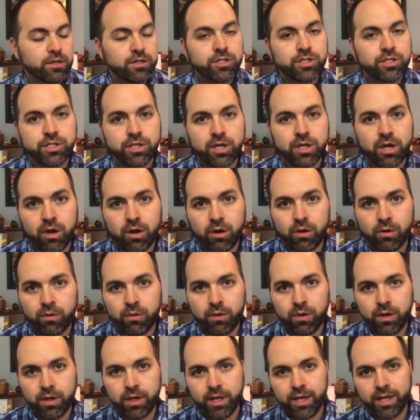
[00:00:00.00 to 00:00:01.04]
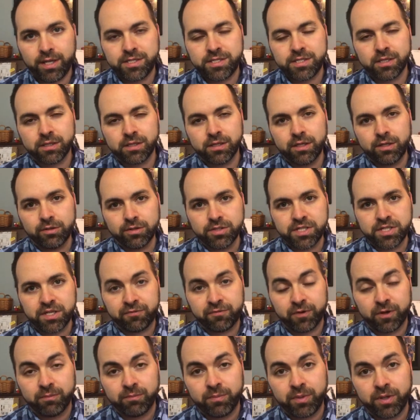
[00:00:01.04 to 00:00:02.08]
So it's a little
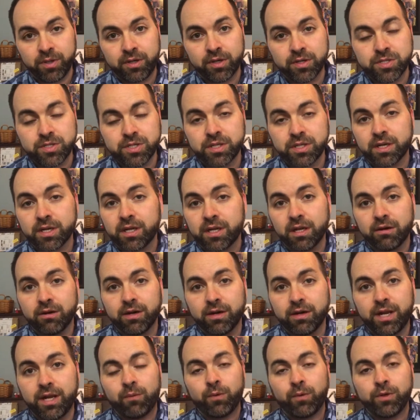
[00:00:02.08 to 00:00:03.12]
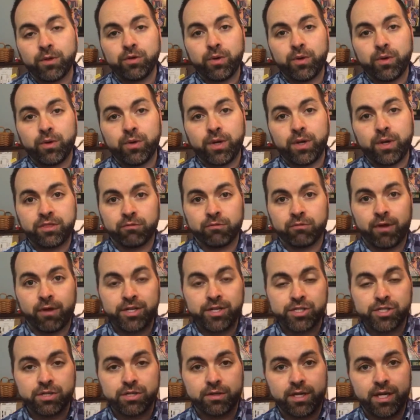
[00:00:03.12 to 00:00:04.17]
different because on the clarinet, when you hit the
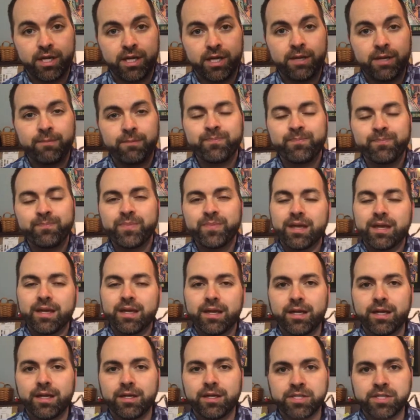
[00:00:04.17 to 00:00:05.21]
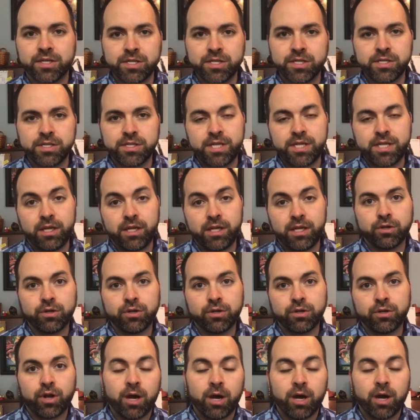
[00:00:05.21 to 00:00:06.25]
register key, it doesn't take your
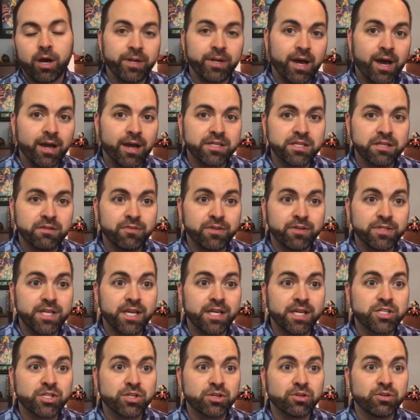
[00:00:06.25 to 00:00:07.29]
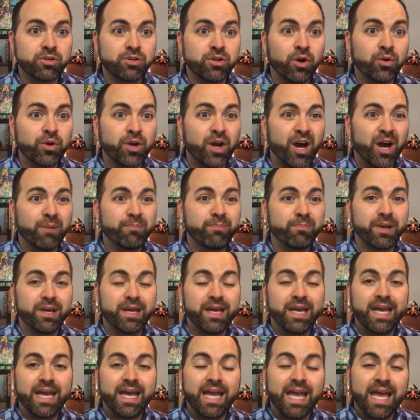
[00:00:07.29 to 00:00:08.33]
note up an octave. It takes your note
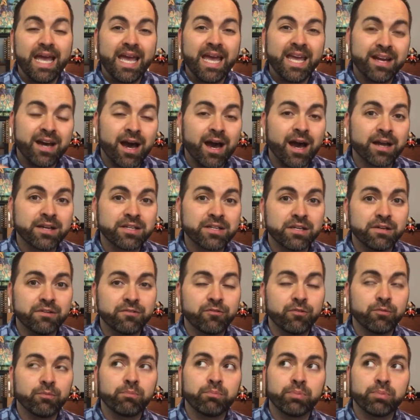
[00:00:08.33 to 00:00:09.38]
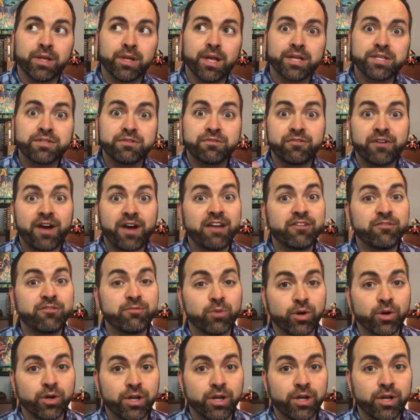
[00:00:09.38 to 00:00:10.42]
up an octave plus
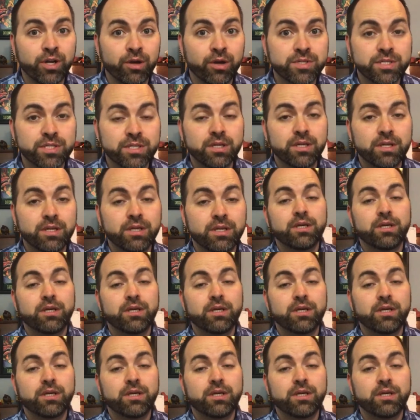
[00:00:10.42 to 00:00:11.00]
5 more notes.